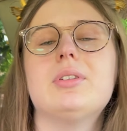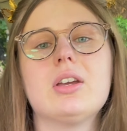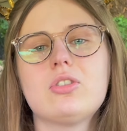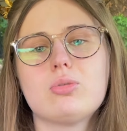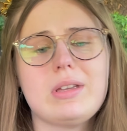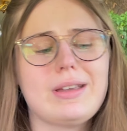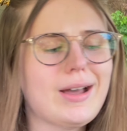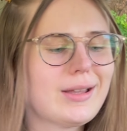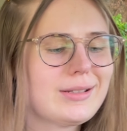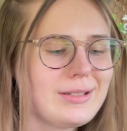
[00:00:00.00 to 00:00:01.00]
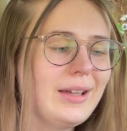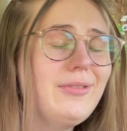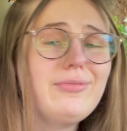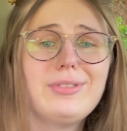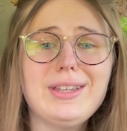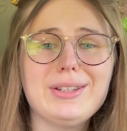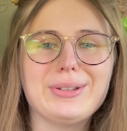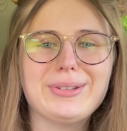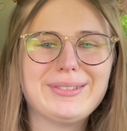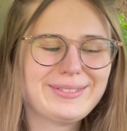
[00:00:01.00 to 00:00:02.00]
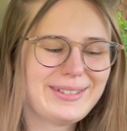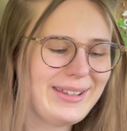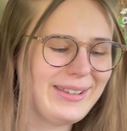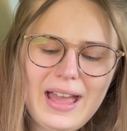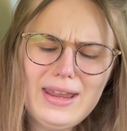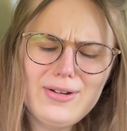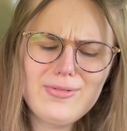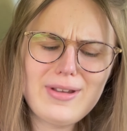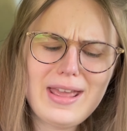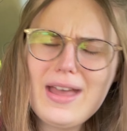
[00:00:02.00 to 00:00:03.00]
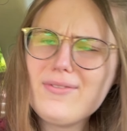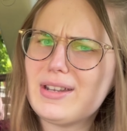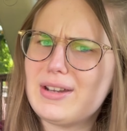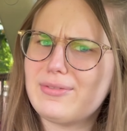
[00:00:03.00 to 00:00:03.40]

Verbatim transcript: Next we got a flannel because I don't have any